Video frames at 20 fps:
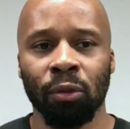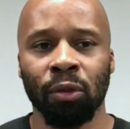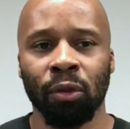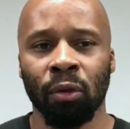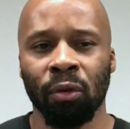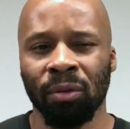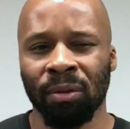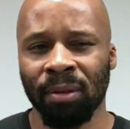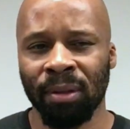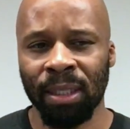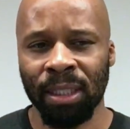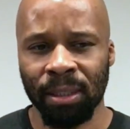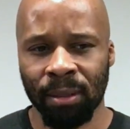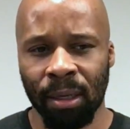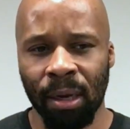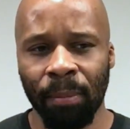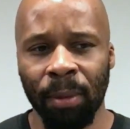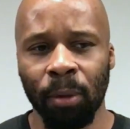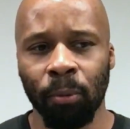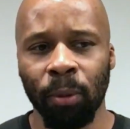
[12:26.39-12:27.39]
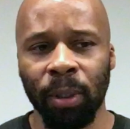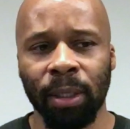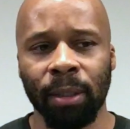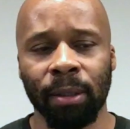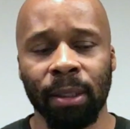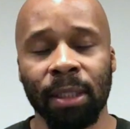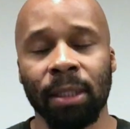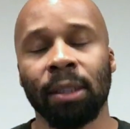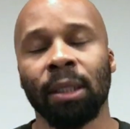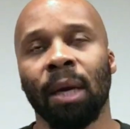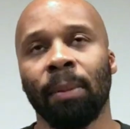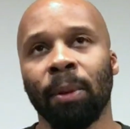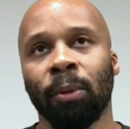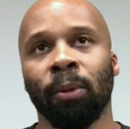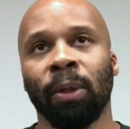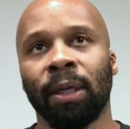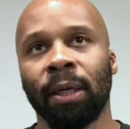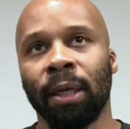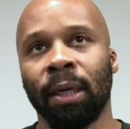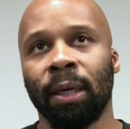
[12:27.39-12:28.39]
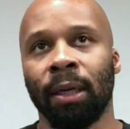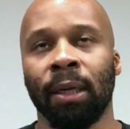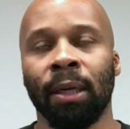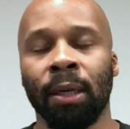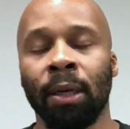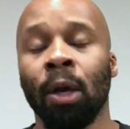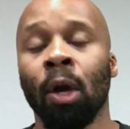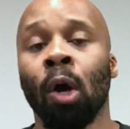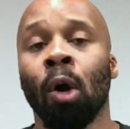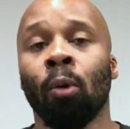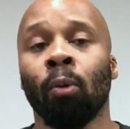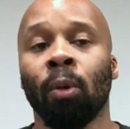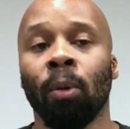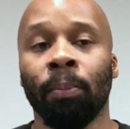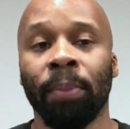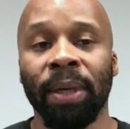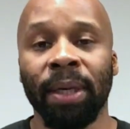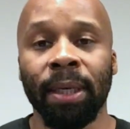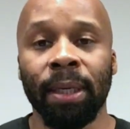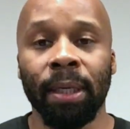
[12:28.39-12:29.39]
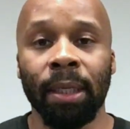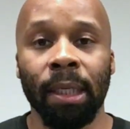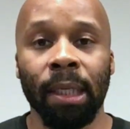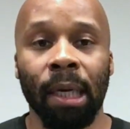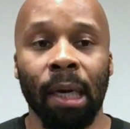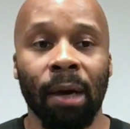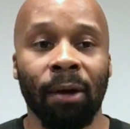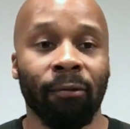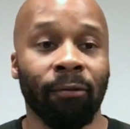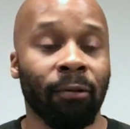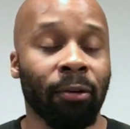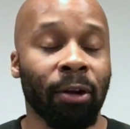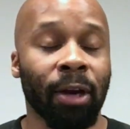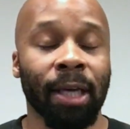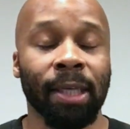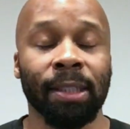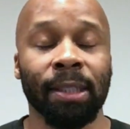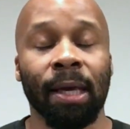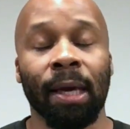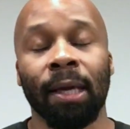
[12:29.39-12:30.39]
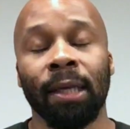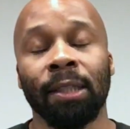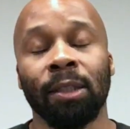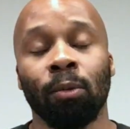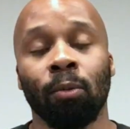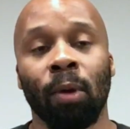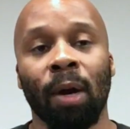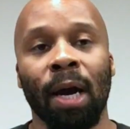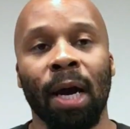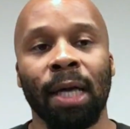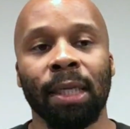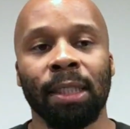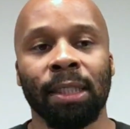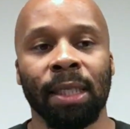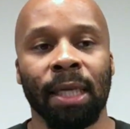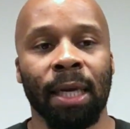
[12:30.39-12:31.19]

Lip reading: So this coming weekend will be very exciting to watch,